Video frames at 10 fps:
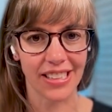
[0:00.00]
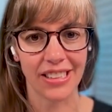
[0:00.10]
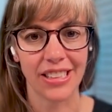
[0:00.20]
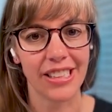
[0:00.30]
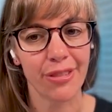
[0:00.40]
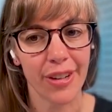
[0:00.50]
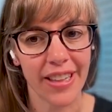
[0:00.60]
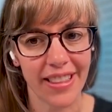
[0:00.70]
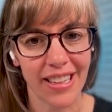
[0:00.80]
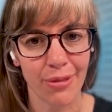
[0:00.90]
a little
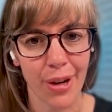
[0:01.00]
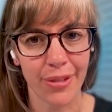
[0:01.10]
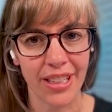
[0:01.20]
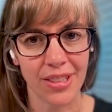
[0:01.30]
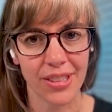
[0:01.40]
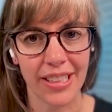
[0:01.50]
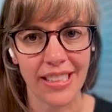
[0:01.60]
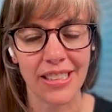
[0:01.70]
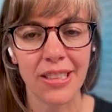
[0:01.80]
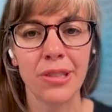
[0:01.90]
different than what we usually
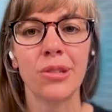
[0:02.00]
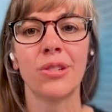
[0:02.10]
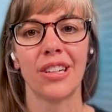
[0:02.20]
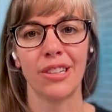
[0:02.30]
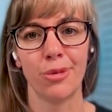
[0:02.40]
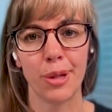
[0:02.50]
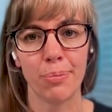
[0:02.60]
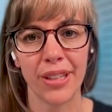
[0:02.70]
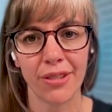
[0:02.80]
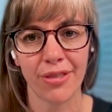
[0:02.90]
do? Could we
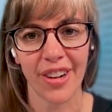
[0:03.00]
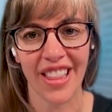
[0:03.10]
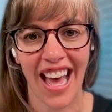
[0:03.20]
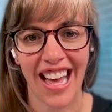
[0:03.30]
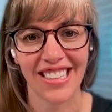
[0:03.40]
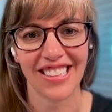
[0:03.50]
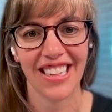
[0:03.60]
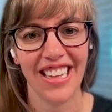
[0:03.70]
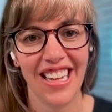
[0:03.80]
bill for that?